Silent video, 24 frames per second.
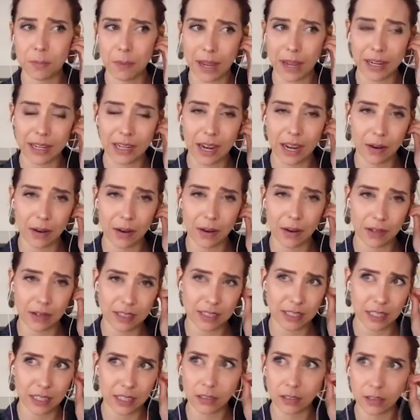back now, it
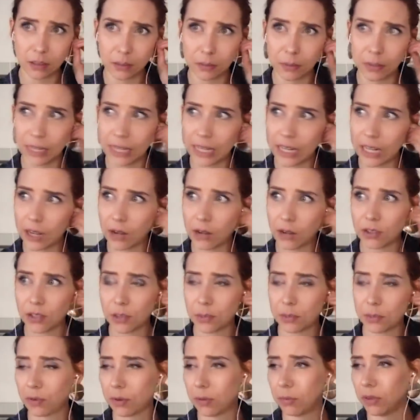still completely holds
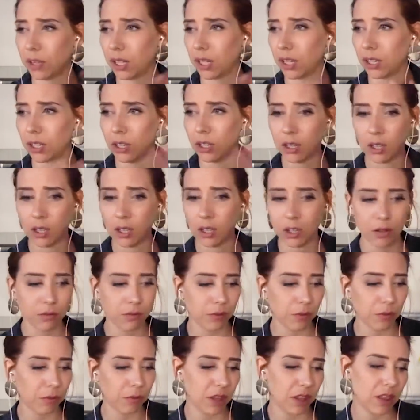up from the
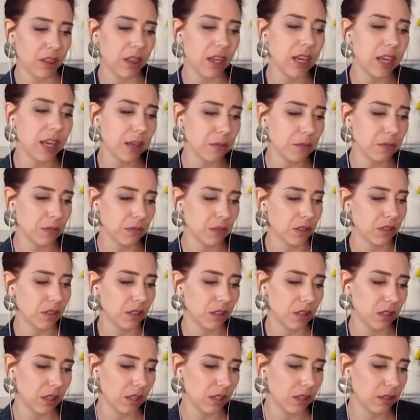from the themes to
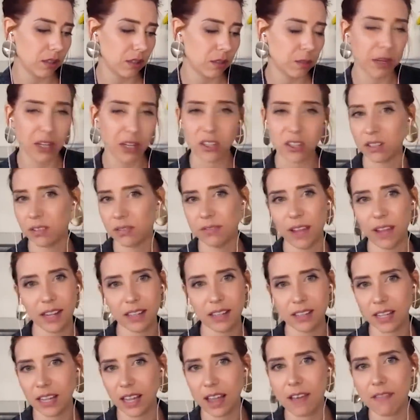the special
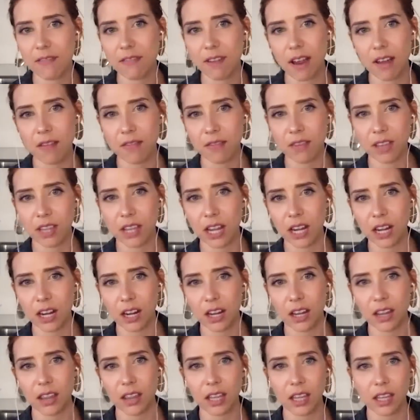effects, like everything in it.
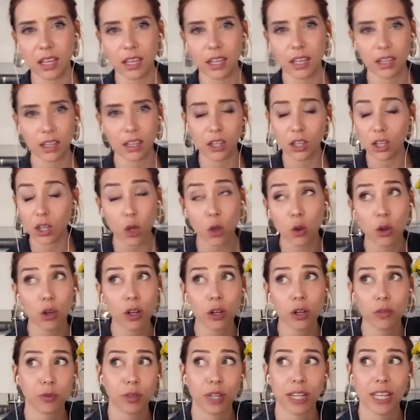I think you
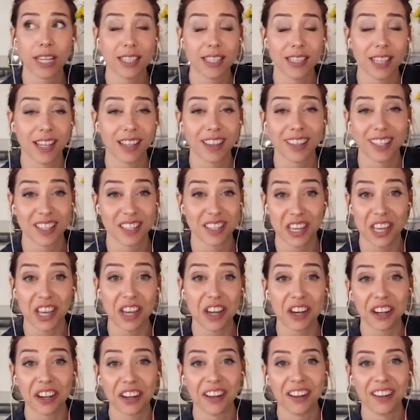could have released that this
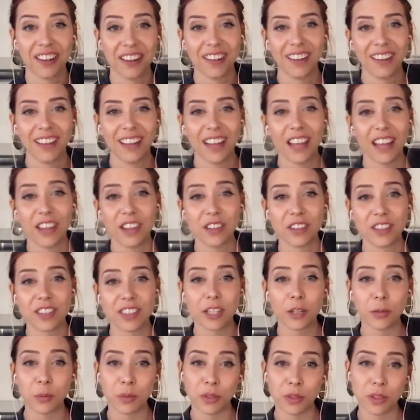year and there'd
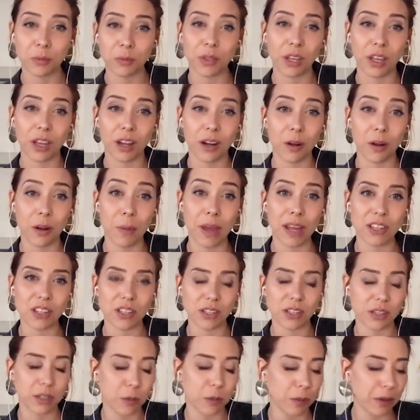still mm. be something kind of
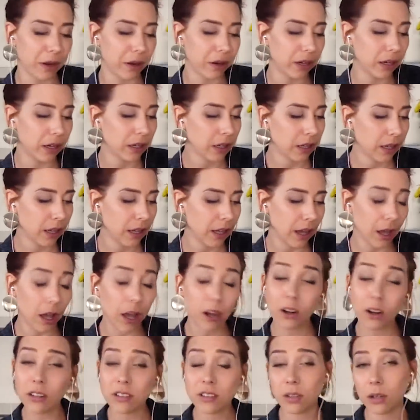magical about it. Uh,
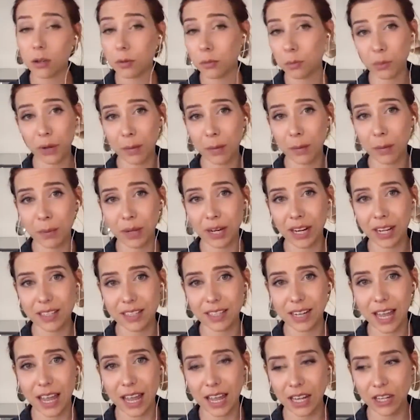and also, Brad Pitt
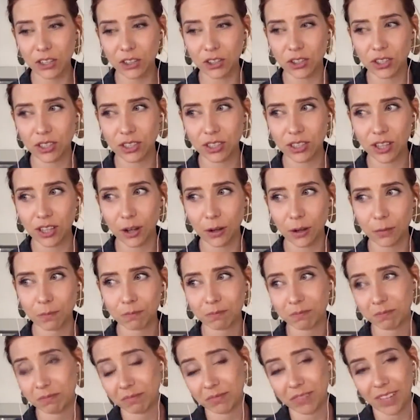hasn't aged, so
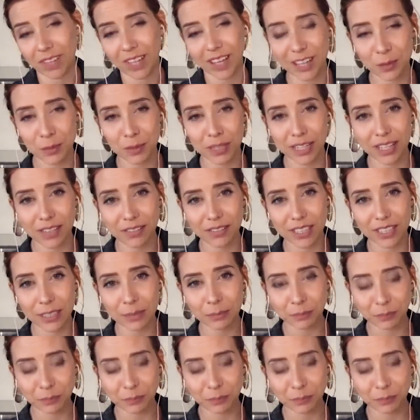I'd have believed it.